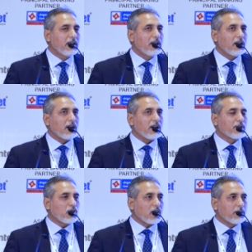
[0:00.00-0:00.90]
Uh,
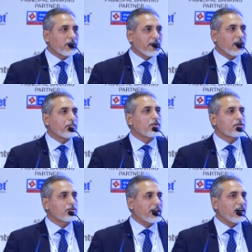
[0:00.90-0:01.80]
you talk about the
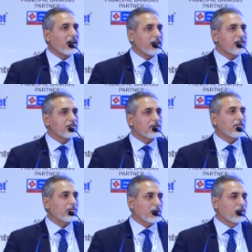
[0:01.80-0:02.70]
airports today, airlines.
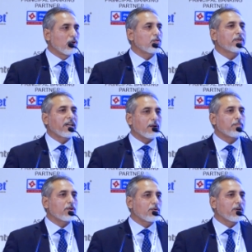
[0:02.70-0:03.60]
Now, you go to the
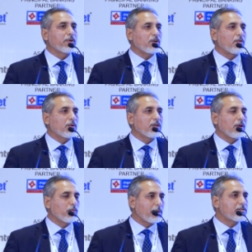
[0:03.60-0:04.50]
airport today, we, talk, we,
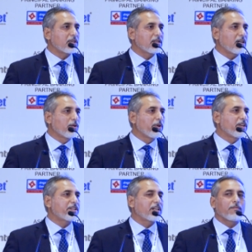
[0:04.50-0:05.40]
have, we have seen the new
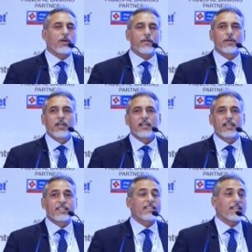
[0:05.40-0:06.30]
initiative of
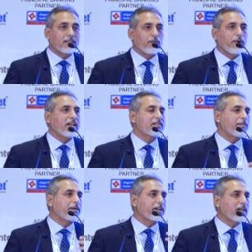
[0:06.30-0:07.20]
DigiYatra, where is a
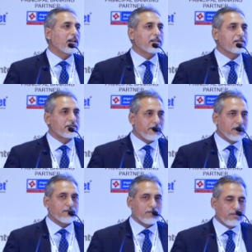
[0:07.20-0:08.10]
frictionless
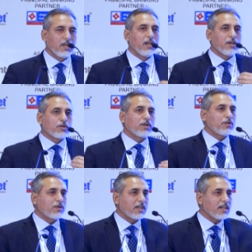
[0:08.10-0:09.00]
travel. So, you don't need
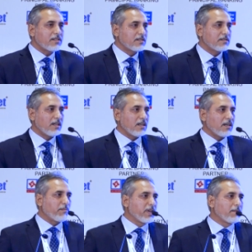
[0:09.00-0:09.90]
to touch
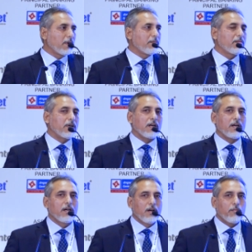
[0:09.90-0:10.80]
uh, minimum uh,
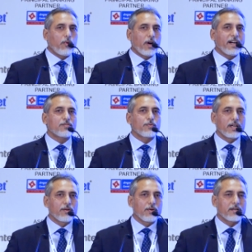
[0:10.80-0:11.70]
points
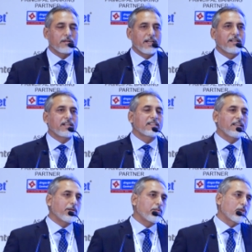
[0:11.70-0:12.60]
when you are entering
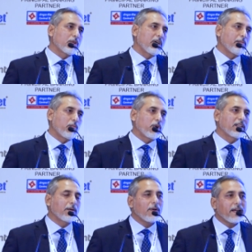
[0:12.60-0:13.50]
the airport to the
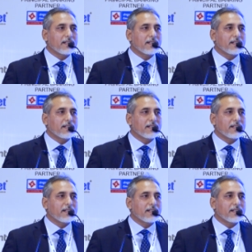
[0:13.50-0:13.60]
boarding the flight.